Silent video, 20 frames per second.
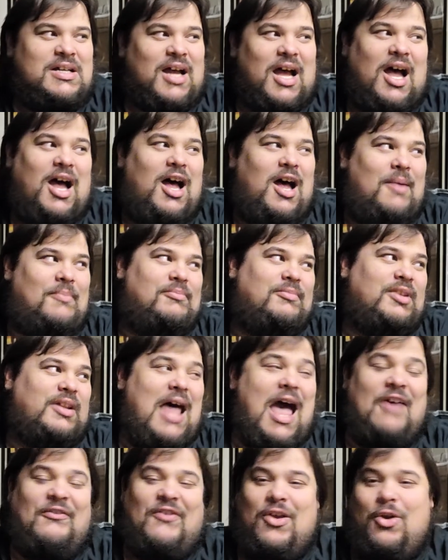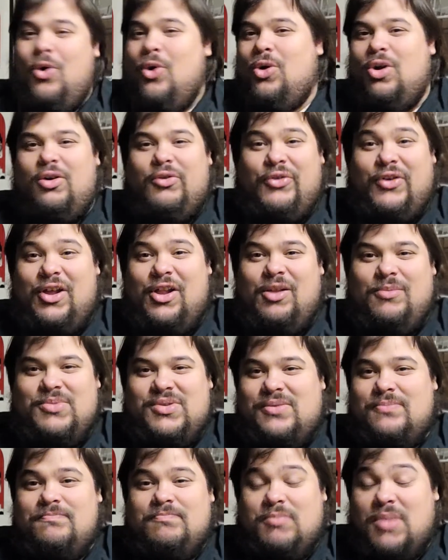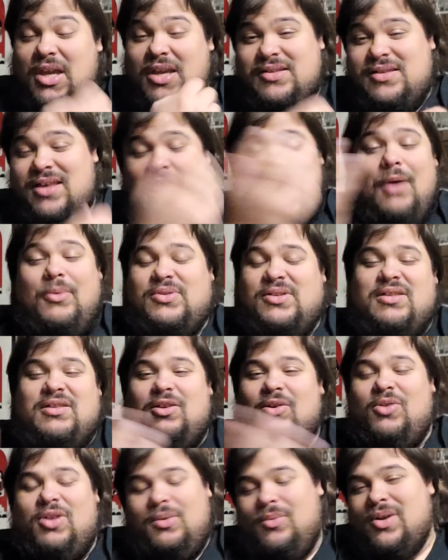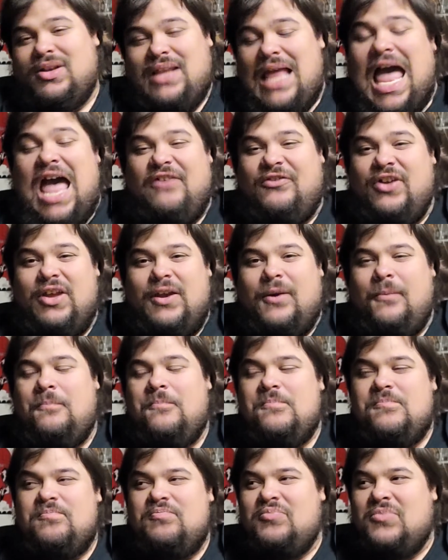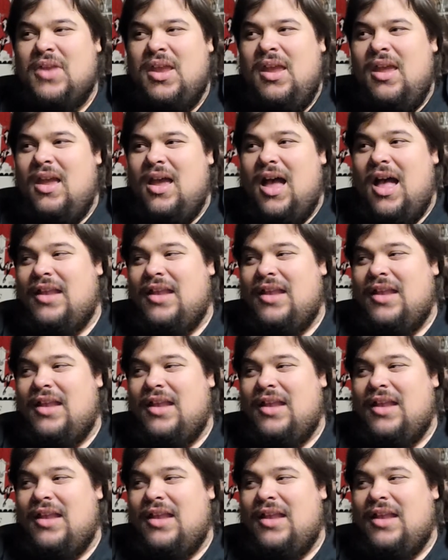um, laugh at horror films because then I wasn't the only one laughing.